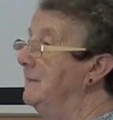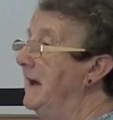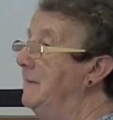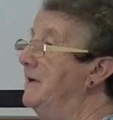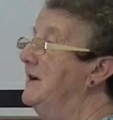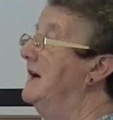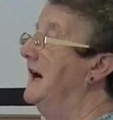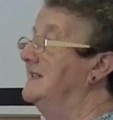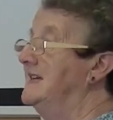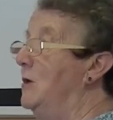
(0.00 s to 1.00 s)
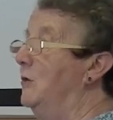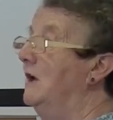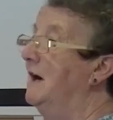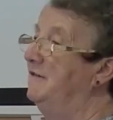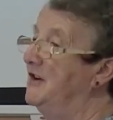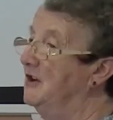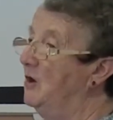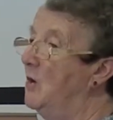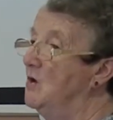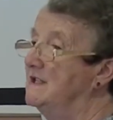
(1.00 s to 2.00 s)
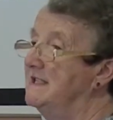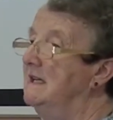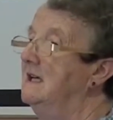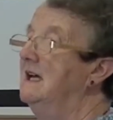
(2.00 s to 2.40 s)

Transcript: paper, a towel, a fur coat,